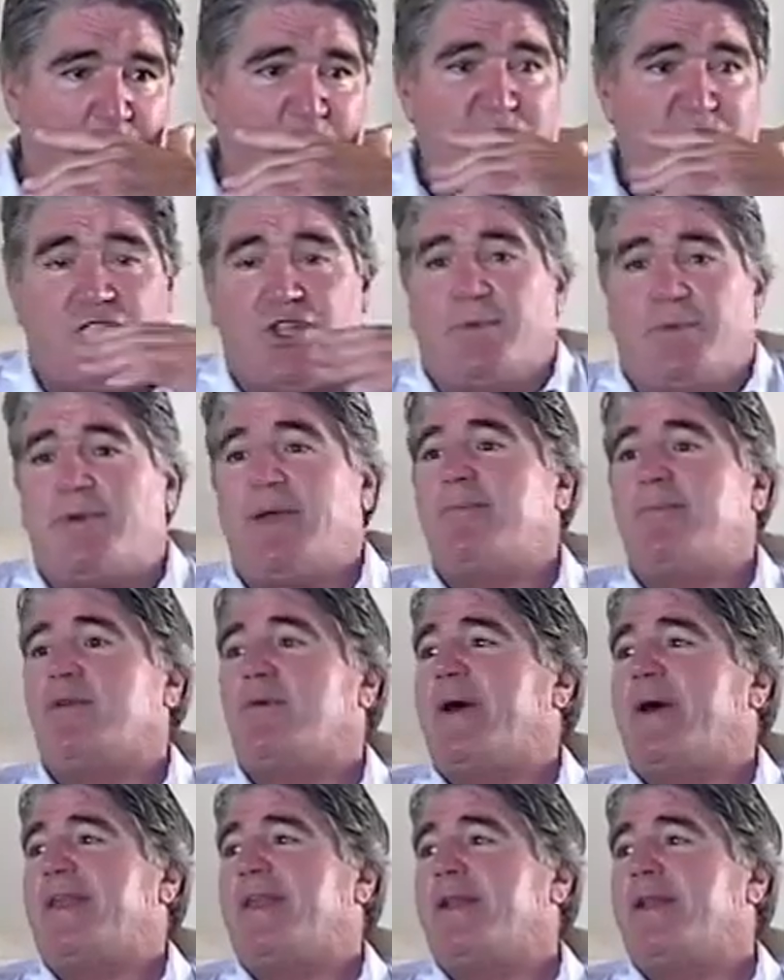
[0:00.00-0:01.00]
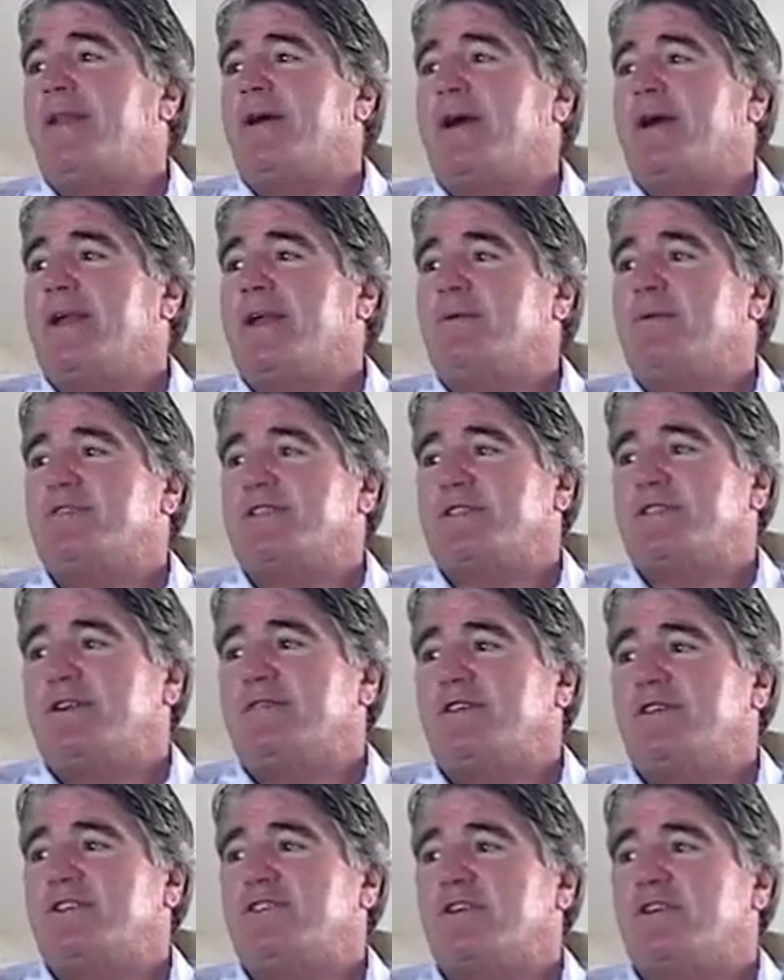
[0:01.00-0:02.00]
We turned the people away that night. It was a
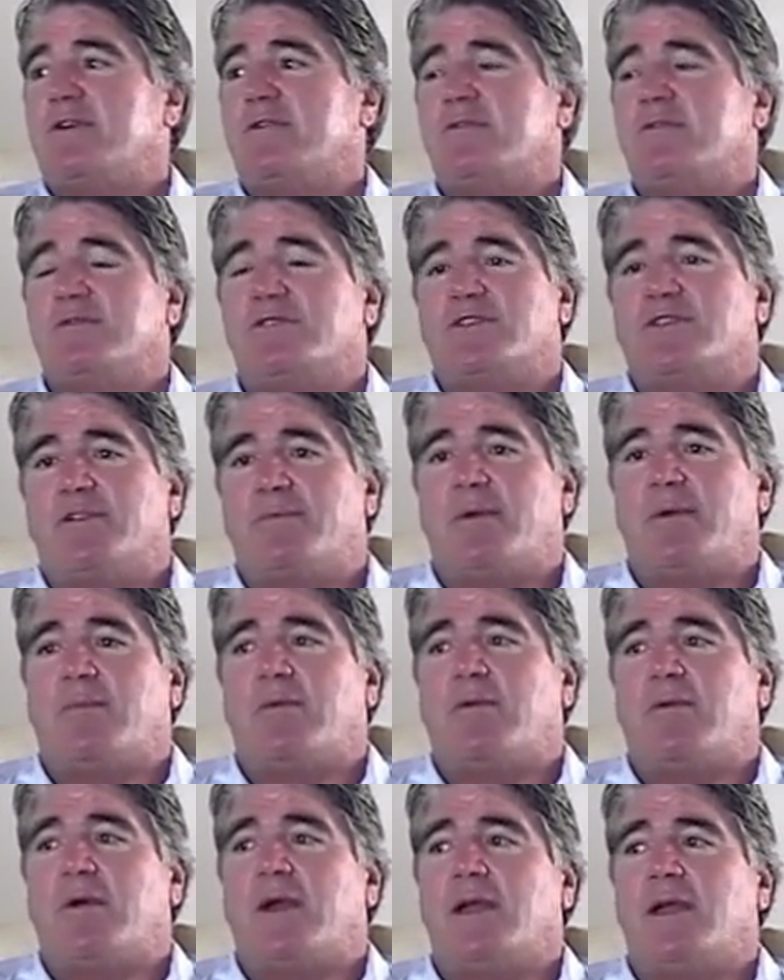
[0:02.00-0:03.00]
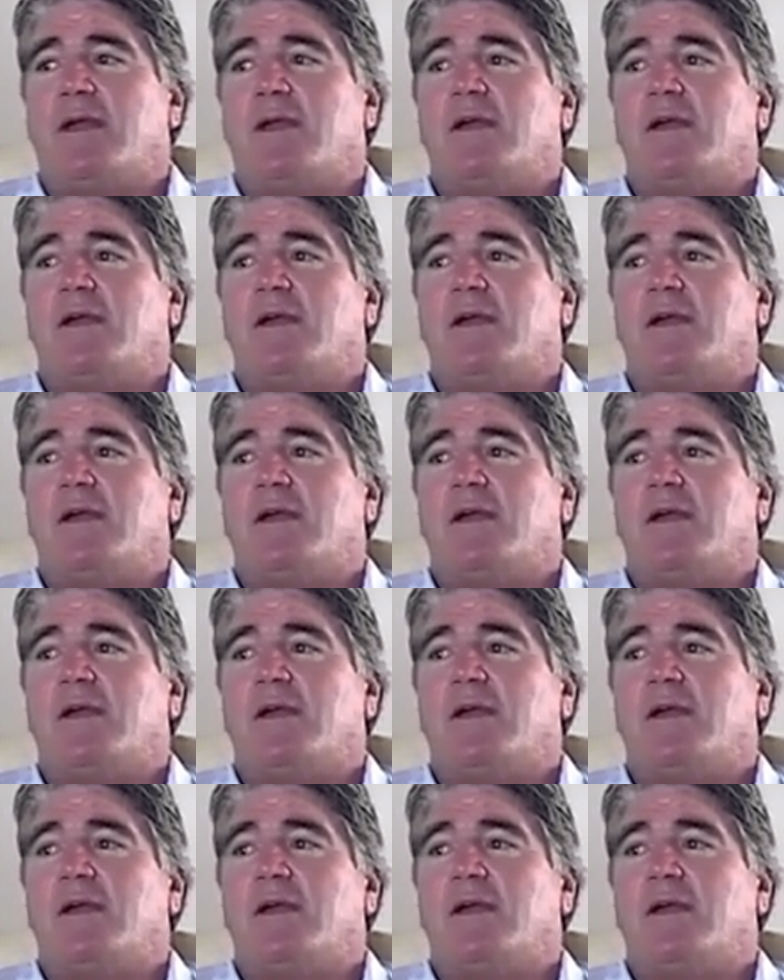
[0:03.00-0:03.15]
TV show. We turned the people away.